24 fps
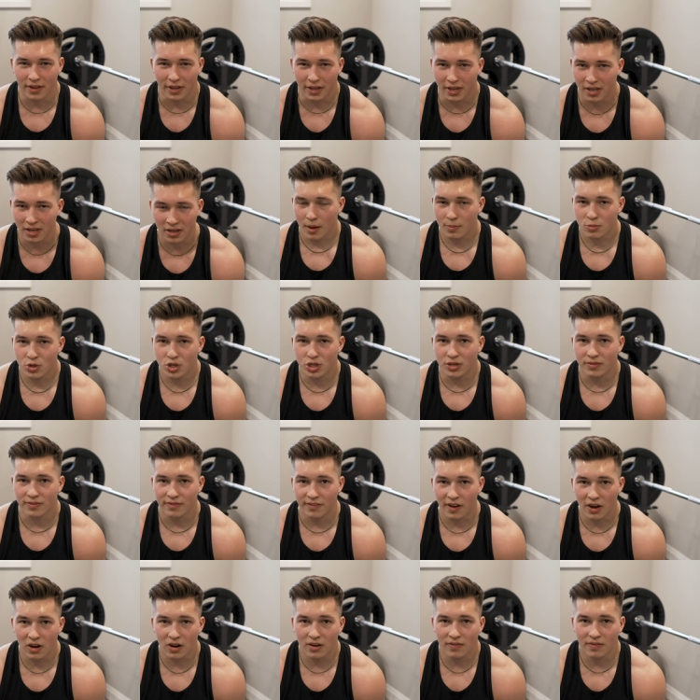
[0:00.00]
Like I'm just
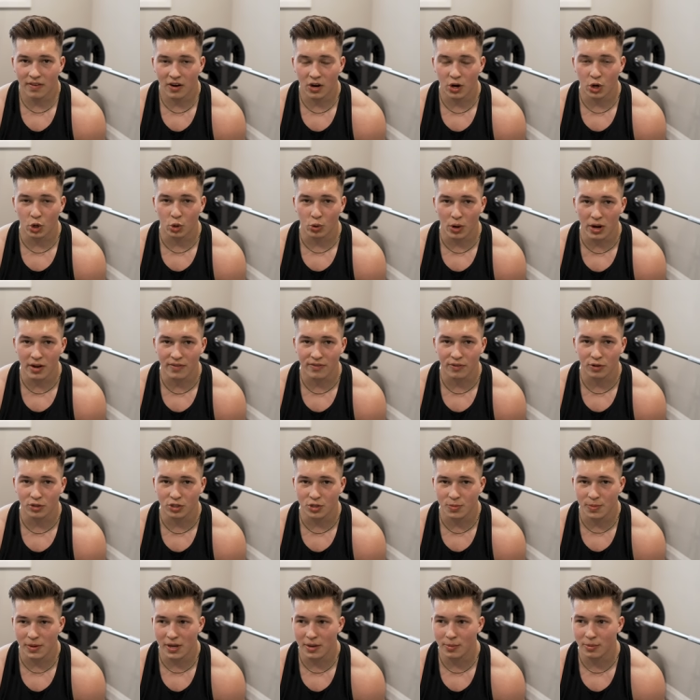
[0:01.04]
very, very grateful
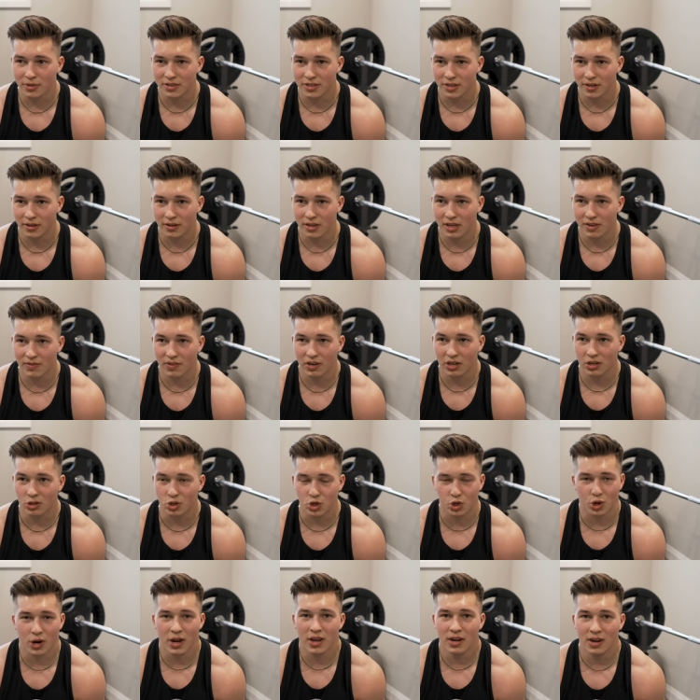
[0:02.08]
to be able to even
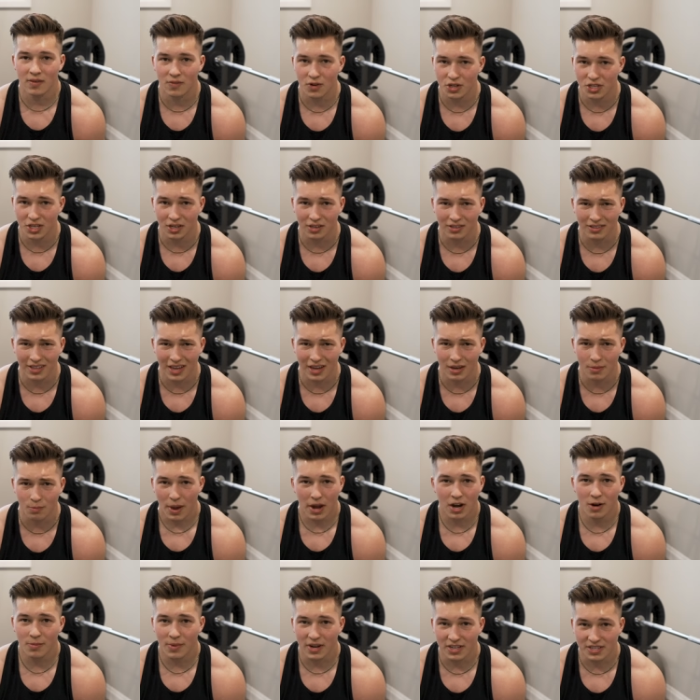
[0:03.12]
train every single day and
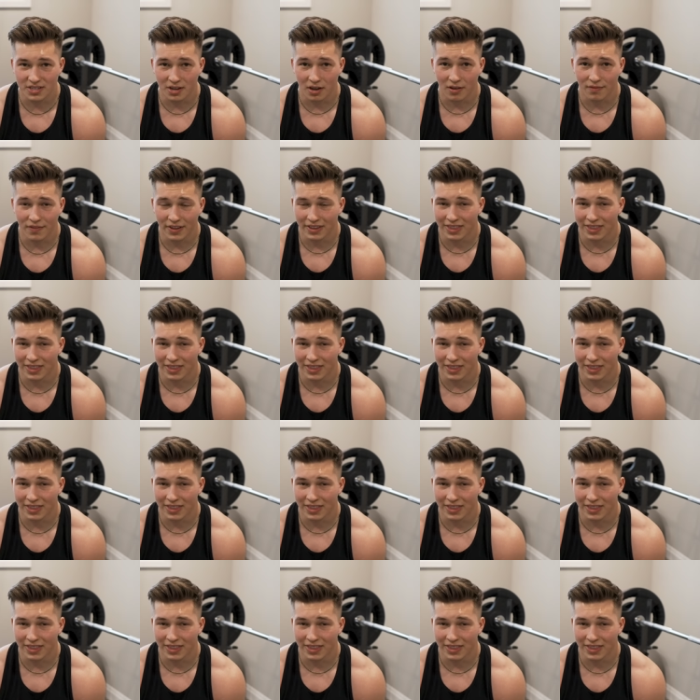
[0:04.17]
better myself.